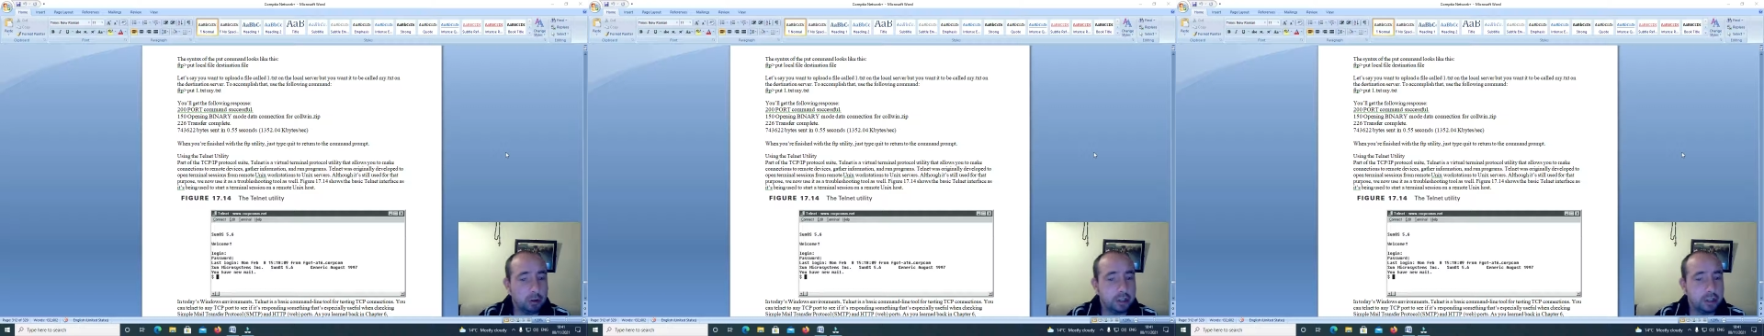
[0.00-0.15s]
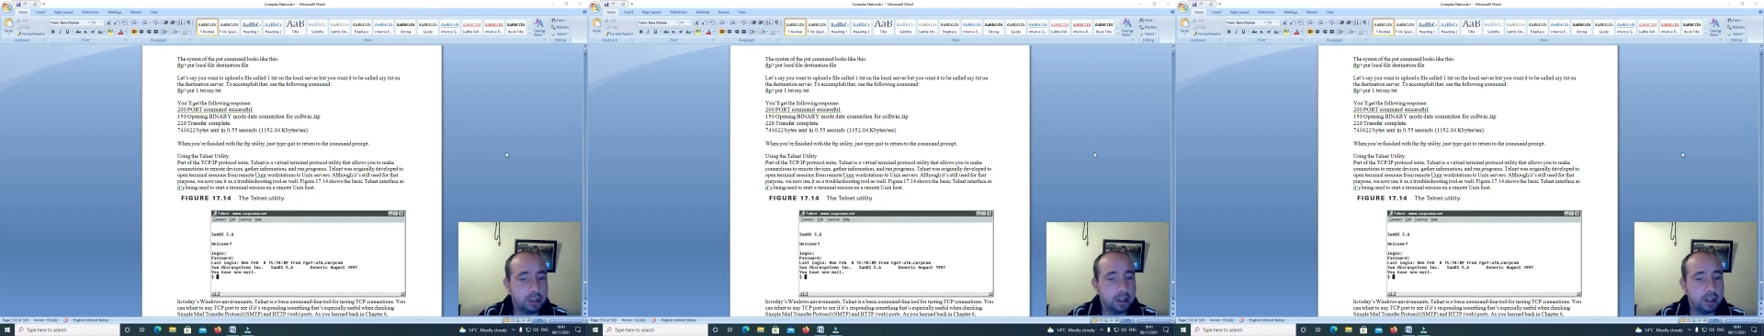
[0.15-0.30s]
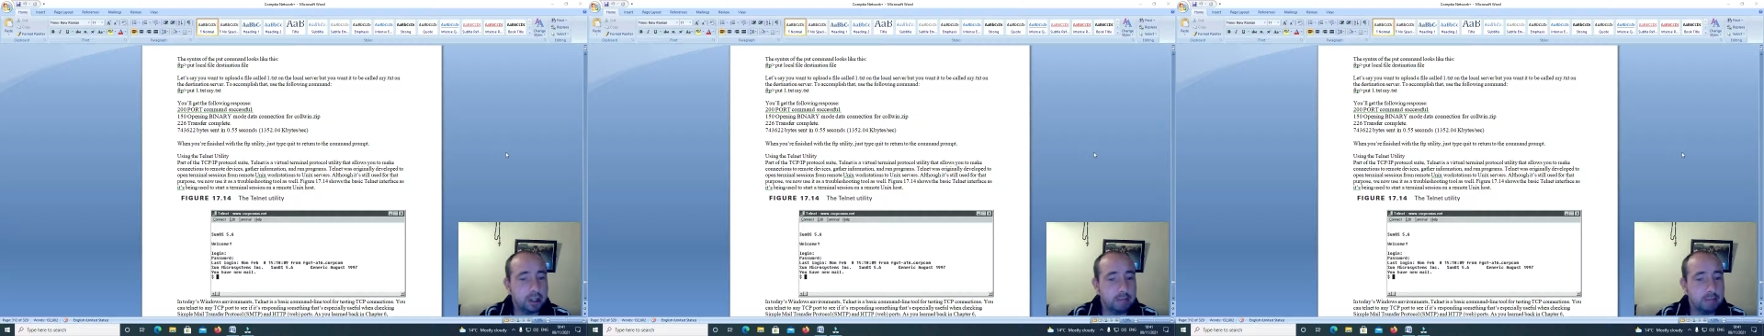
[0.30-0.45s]

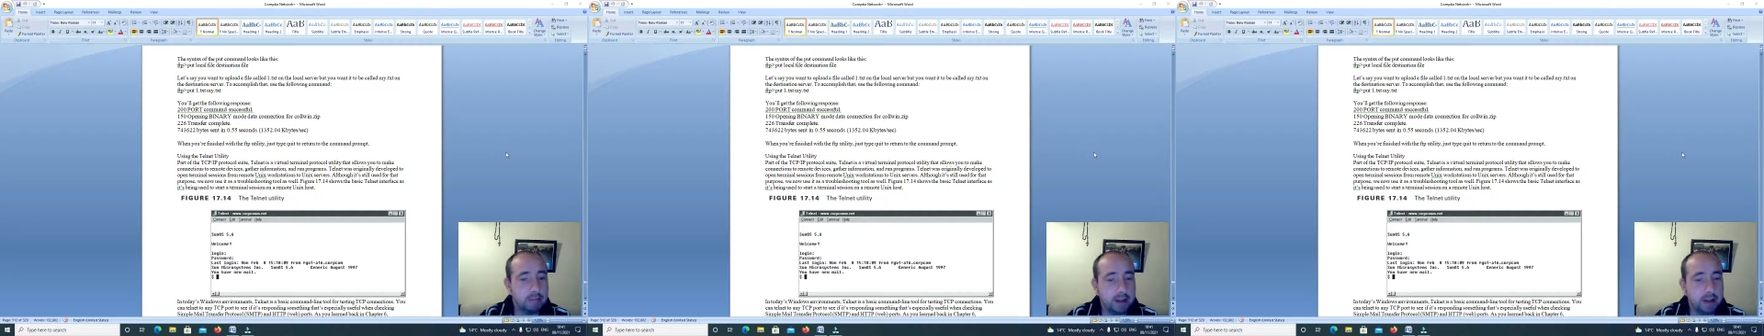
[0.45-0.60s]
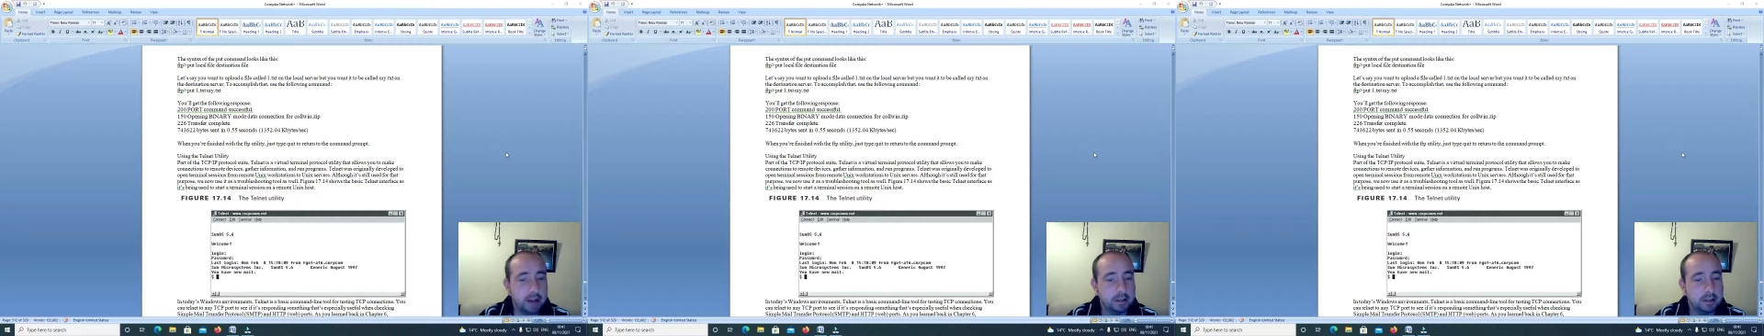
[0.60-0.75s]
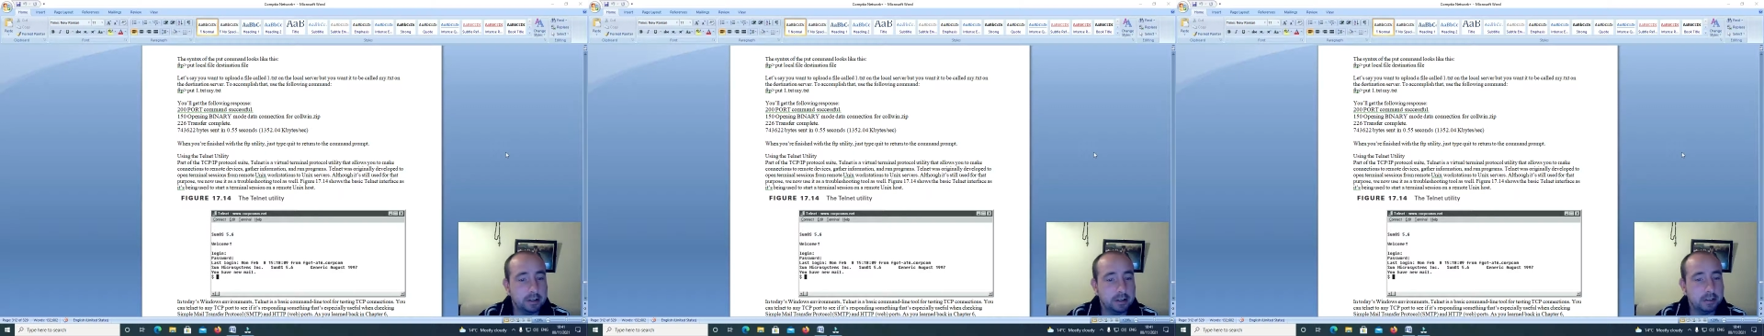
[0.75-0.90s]

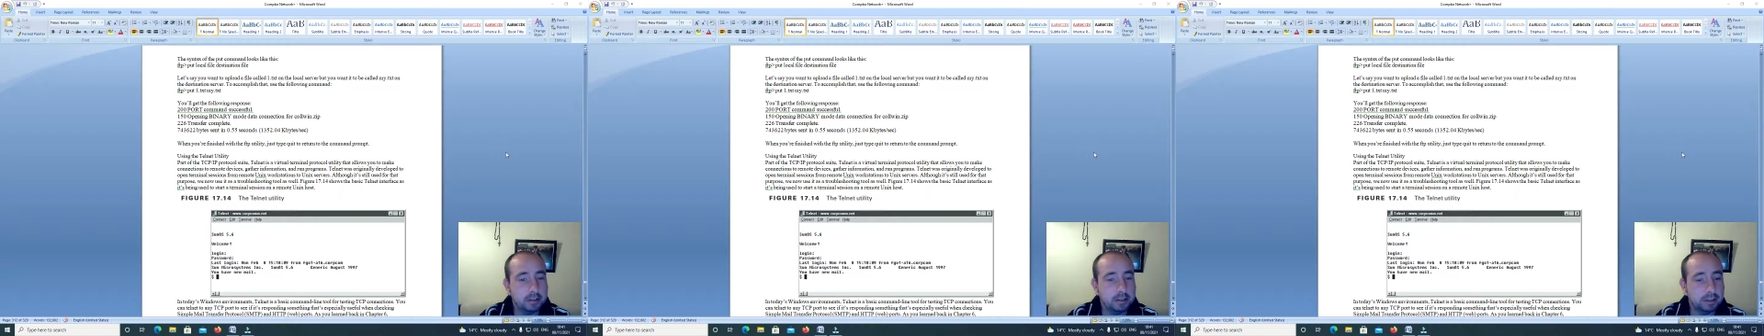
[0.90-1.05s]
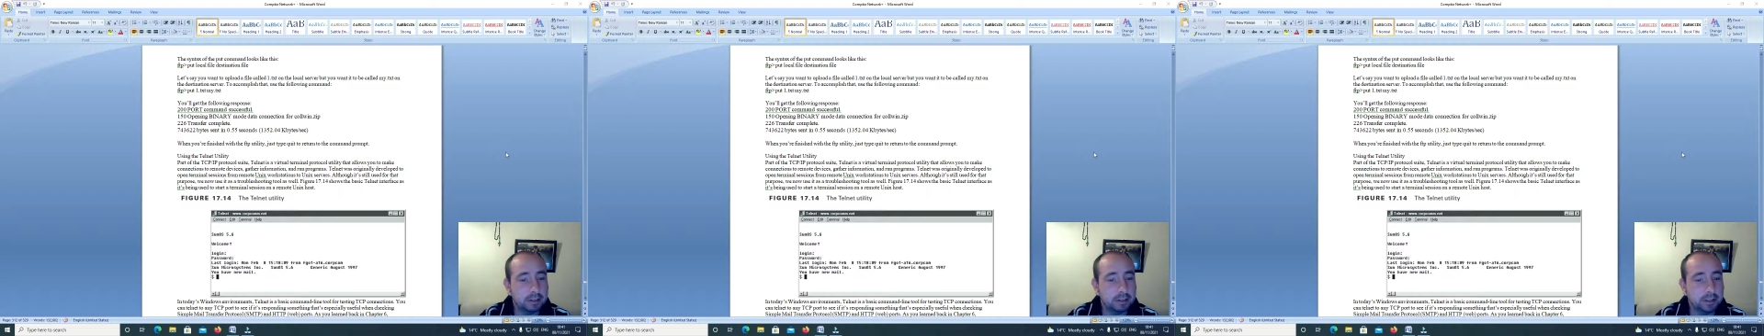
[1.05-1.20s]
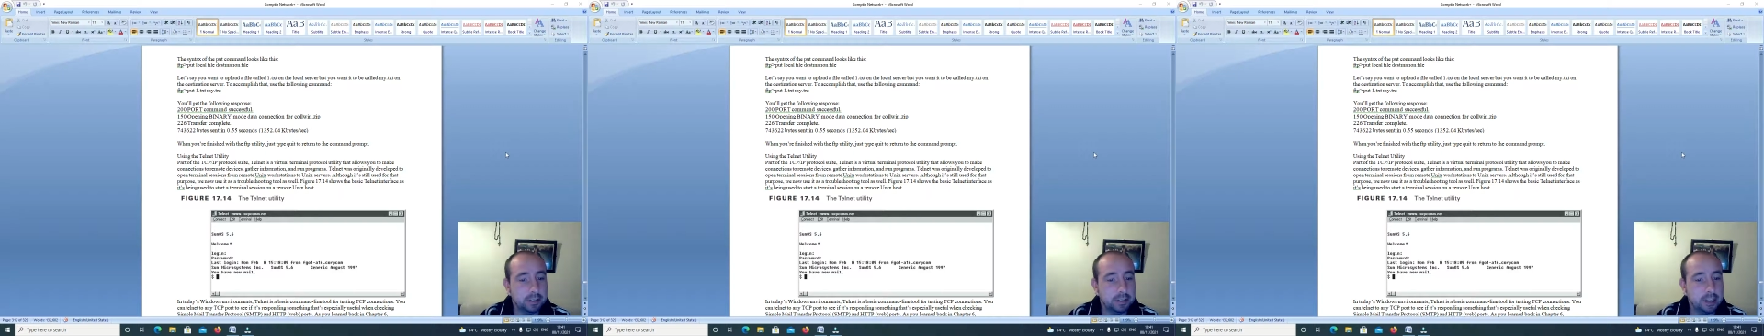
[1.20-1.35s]
command
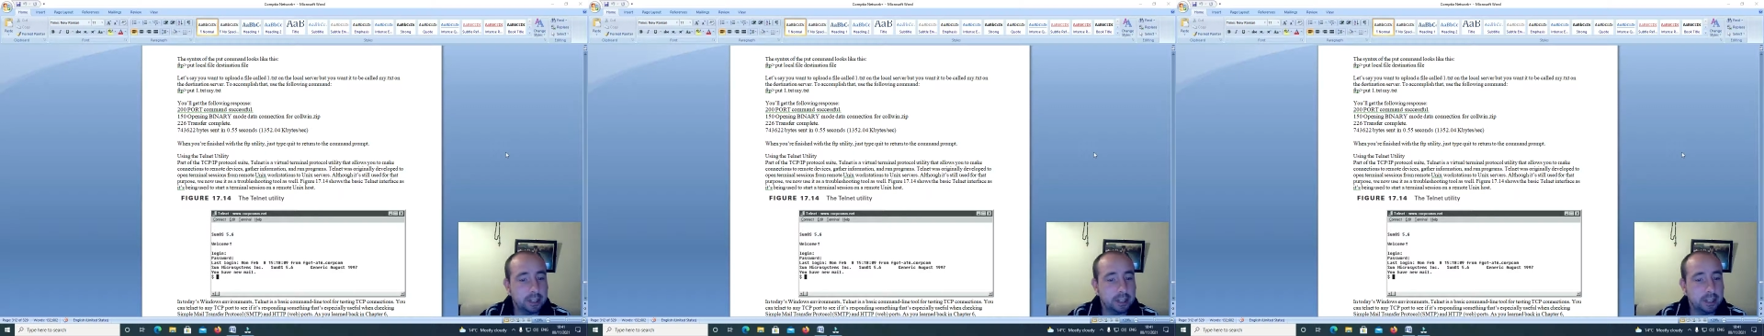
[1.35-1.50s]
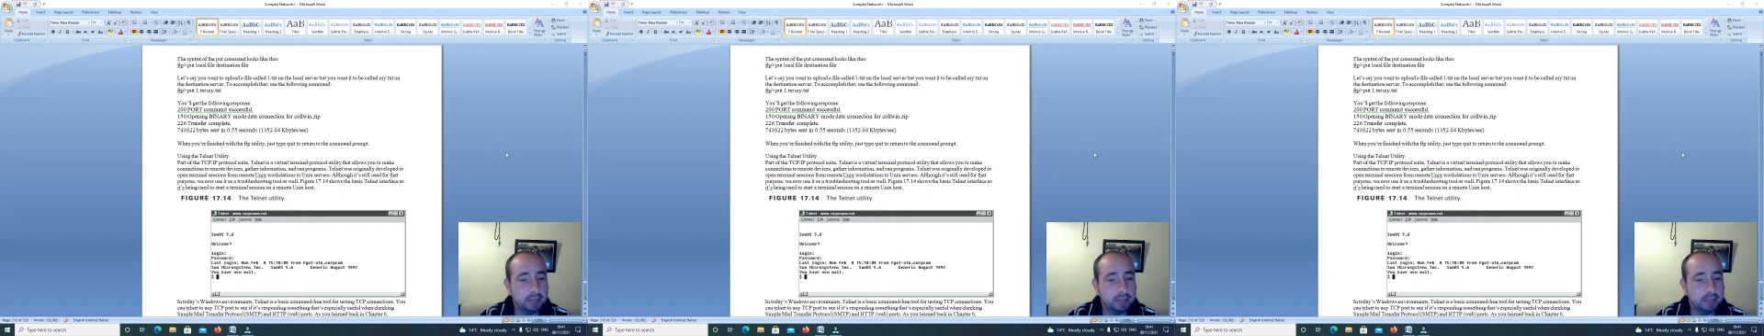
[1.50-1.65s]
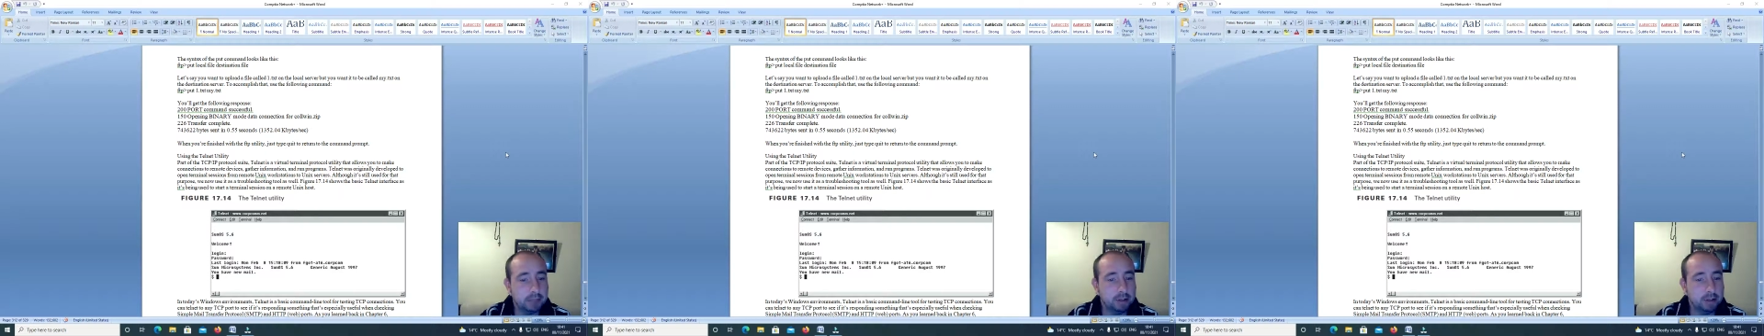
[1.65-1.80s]

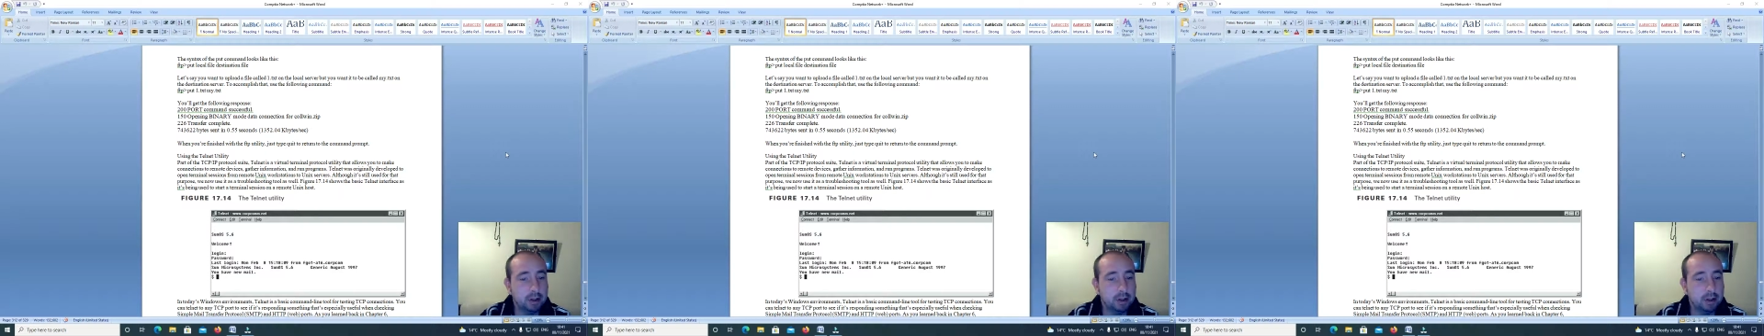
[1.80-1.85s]
successful,